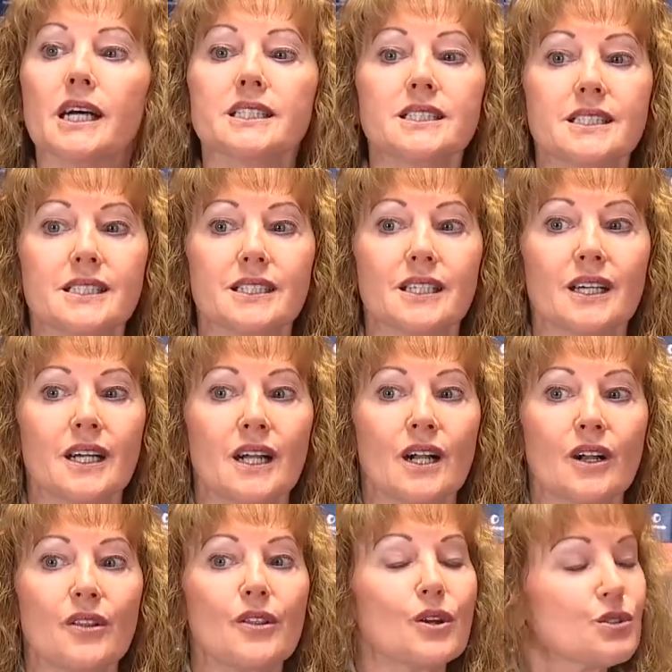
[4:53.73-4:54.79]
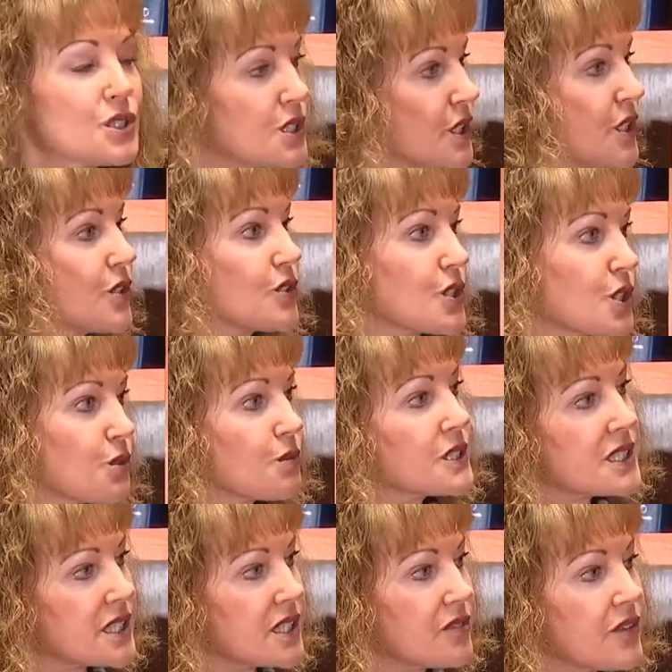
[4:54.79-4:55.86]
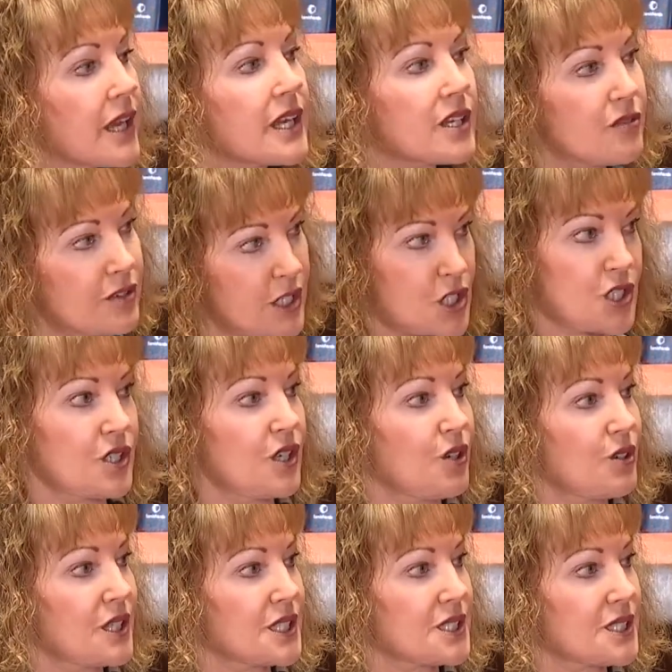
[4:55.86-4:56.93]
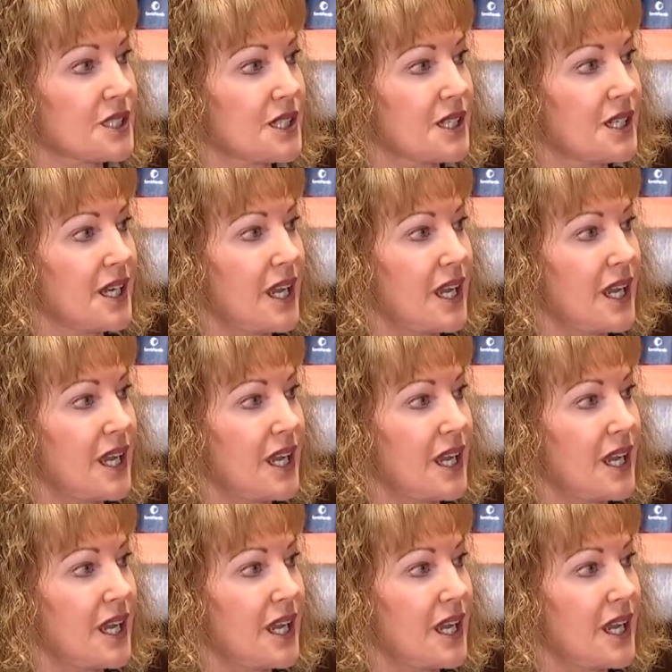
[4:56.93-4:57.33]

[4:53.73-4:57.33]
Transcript: months, those seniors who receive an eviction notice.